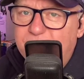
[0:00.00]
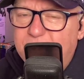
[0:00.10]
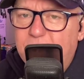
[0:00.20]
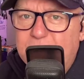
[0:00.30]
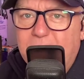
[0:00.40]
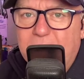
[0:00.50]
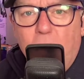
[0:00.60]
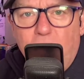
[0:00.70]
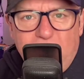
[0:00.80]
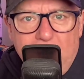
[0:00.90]
Use it like
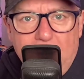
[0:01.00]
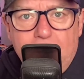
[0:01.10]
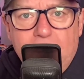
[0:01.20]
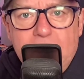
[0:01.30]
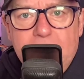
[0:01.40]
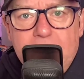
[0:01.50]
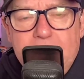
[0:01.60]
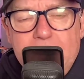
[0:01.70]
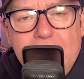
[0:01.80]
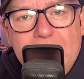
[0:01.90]
all the time.
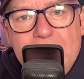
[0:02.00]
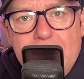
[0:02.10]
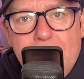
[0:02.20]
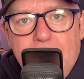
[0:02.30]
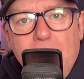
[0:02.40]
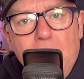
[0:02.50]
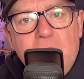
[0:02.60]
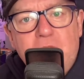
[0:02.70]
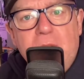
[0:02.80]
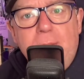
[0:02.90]
But I'm not
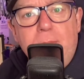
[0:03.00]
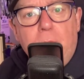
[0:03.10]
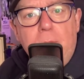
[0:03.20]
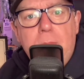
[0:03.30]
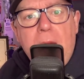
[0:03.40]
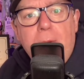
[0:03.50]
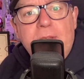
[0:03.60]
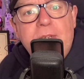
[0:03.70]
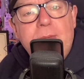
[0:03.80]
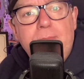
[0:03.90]
ashamed or
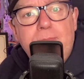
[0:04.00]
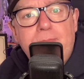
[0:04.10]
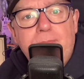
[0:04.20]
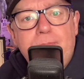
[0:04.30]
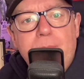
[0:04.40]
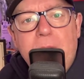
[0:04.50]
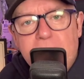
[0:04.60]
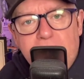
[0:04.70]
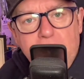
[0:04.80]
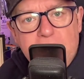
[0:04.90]
embarrassed because
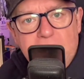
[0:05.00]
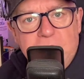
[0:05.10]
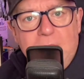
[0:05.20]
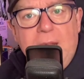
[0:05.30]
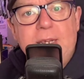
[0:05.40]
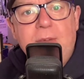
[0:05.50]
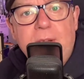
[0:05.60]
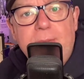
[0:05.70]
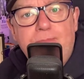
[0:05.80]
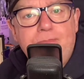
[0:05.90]
I use it selectively.